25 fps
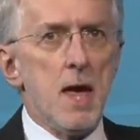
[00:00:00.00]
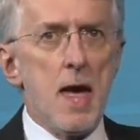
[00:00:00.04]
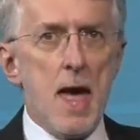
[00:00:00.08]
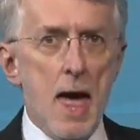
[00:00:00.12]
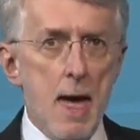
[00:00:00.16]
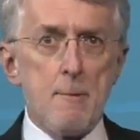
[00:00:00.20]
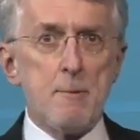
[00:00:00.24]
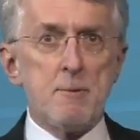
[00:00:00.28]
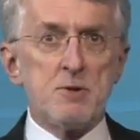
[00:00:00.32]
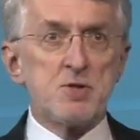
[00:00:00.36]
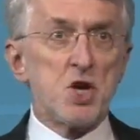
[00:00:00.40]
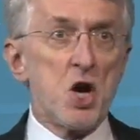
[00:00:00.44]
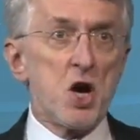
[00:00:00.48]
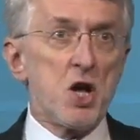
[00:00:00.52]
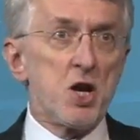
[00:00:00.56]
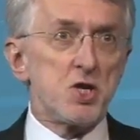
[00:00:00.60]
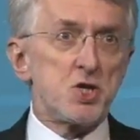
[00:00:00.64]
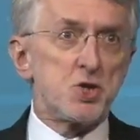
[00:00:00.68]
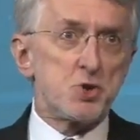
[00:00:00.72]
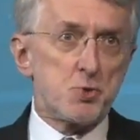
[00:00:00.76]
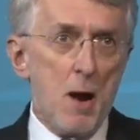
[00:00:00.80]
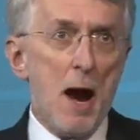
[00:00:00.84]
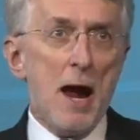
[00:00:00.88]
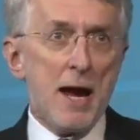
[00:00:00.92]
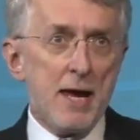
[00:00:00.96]
Amazon
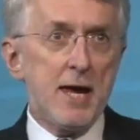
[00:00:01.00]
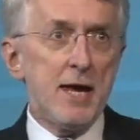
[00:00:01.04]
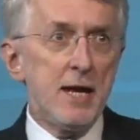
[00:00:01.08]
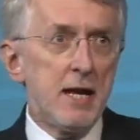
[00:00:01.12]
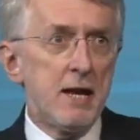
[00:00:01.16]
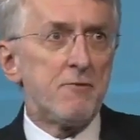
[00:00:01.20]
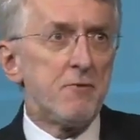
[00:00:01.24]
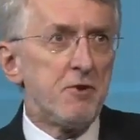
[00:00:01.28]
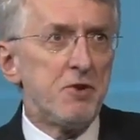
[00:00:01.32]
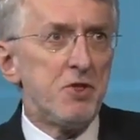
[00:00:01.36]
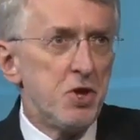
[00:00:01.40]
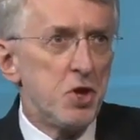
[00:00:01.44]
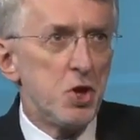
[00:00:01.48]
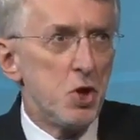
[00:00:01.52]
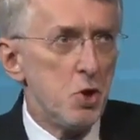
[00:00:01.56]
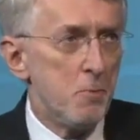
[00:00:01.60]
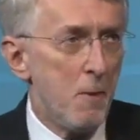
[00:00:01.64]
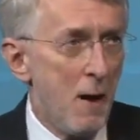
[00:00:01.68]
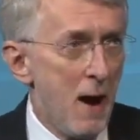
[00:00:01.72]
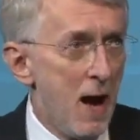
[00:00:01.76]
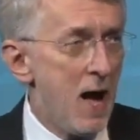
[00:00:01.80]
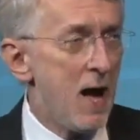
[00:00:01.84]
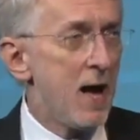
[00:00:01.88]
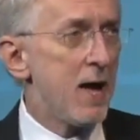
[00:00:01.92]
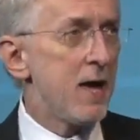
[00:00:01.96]
is tracking everything you
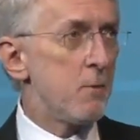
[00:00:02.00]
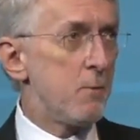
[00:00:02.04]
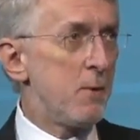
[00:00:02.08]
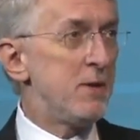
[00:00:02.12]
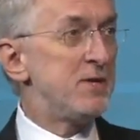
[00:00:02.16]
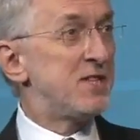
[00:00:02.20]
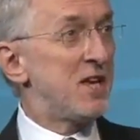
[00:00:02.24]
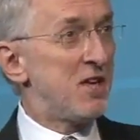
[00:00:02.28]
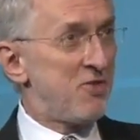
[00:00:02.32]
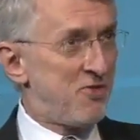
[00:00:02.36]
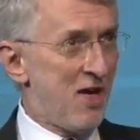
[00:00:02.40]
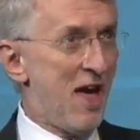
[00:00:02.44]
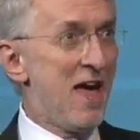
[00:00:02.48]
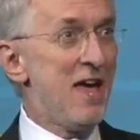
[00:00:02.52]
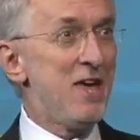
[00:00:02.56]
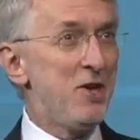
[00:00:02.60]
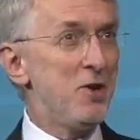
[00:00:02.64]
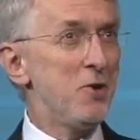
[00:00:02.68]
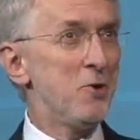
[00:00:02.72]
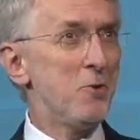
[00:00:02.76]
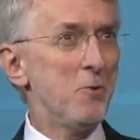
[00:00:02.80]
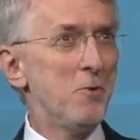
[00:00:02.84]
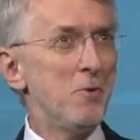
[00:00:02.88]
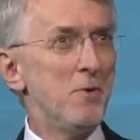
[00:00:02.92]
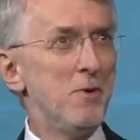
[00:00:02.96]
buy, and we say thank
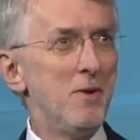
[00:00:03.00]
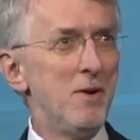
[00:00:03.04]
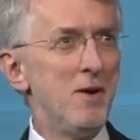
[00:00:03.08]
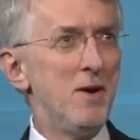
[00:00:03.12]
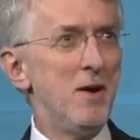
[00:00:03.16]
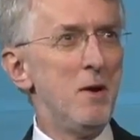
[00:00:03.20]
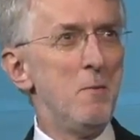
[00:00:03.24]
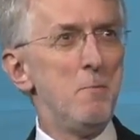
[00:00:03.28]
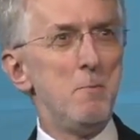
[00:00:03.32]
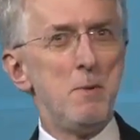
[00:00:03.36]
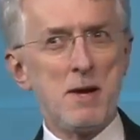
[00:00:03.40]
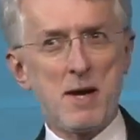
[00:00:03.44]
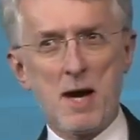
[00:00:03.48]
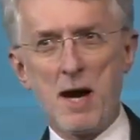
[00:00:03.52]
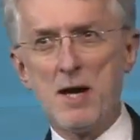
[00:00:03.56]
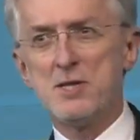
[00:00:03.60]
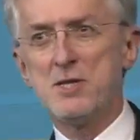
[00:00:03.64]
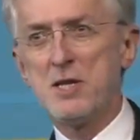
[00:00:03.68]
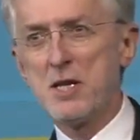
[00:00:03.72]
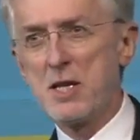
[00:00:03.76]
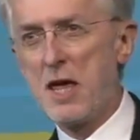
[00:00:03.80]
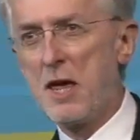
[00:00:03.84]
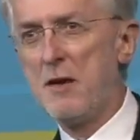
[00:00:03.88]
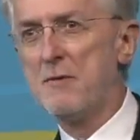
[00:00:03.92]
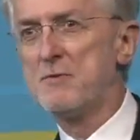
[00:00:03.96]
you because
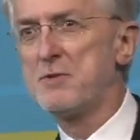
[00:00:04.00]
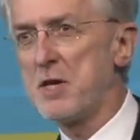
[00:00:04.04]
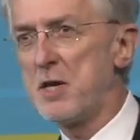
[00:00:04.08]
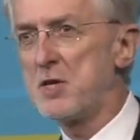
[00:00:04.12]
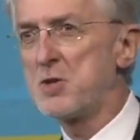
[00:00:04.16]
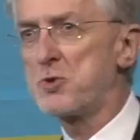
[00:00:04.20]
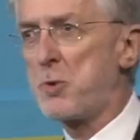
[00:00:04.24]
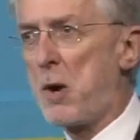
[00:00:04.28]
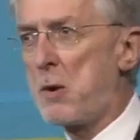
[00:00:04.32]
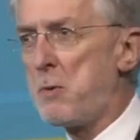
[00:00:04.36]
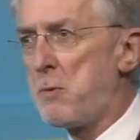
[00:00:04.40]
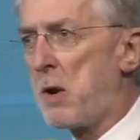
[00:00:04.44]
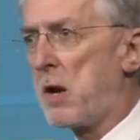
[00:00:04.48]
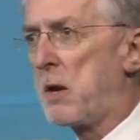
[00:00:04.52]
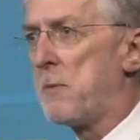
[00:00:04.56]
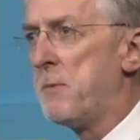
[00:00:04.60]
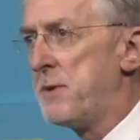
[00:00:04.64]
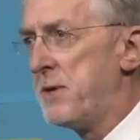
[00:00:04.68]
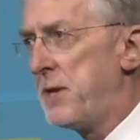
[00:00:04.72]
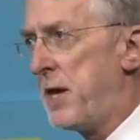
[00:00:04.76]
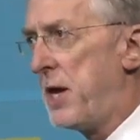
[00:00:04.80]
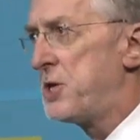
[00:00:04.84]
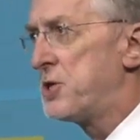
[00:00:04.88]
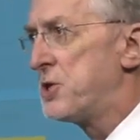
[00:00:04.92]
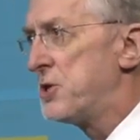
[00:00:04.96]
it gives us great
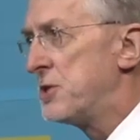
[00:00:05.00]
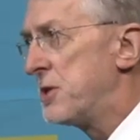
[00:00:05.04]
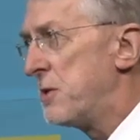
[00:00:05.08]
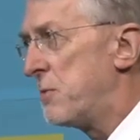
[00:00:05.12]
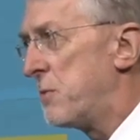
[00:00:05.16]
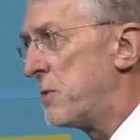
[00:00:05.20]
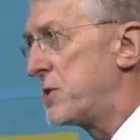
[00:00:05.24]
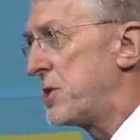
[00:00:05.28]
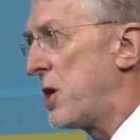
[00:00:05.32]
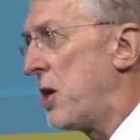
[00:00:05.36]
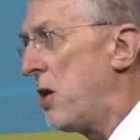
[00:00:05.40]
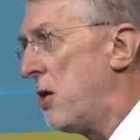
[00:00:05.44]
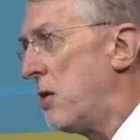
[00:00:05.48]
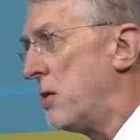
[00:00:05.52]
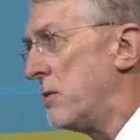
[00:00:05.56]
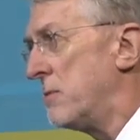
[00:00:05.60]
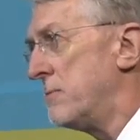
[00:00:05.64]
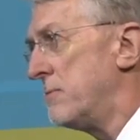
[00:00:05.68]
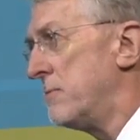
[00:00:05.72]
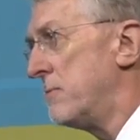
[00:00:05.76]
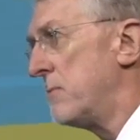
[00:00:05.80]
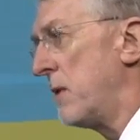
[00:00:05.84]
recommendations in return.